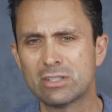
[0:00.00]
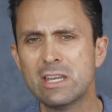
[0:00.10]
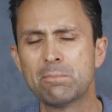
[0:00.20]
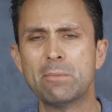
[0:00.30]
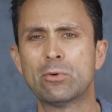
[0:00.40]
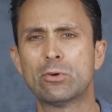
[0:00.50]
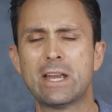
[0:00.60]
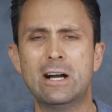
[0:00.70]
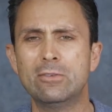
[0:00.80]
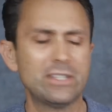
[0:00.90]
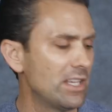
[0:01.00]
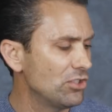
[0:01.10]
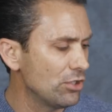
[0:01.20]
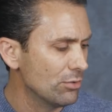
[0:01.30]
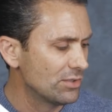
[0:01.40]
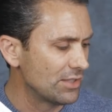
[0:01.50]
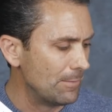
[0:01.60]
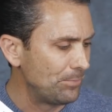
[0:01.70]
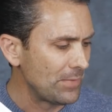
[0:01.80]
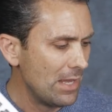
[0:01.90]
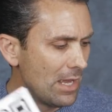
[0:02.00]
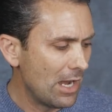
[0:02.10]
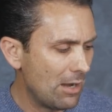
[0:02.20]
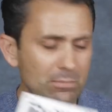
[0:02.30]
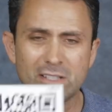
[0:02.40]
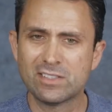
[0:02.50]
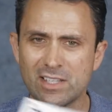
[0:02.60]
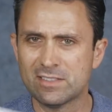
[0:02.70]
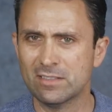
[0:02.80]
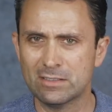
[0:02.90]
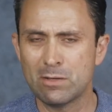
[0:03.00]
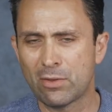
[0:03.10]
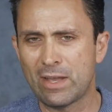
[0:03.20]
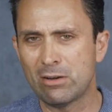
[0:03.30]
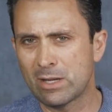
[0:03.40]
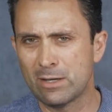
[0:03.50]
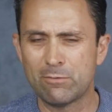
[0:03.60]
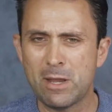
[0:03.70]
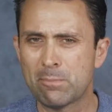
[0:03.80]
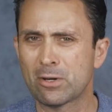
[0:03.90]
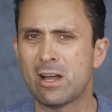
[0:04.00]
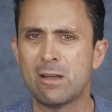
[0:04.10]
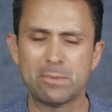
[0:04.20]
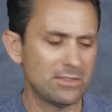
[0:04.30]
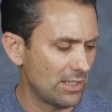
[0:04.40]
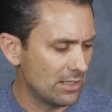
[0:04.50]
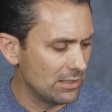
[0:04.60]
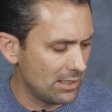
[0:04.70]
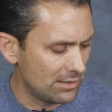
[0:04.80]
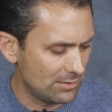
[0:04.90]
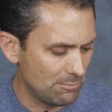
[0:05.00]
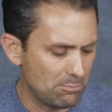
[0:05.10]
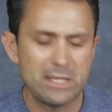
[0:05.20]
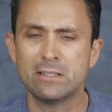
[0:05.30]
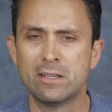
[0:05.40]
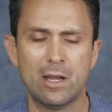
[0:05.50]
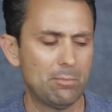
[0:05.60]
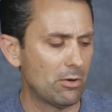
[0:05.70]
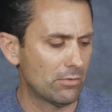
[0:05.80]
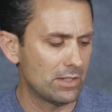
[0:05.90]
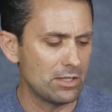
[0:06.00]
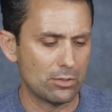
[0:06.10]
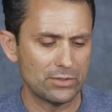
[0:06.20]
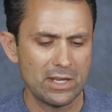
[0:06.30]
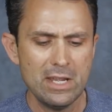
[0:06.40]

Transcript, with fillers: keep them around and use them consistently without kind of paper copies that can get beaten up over the years.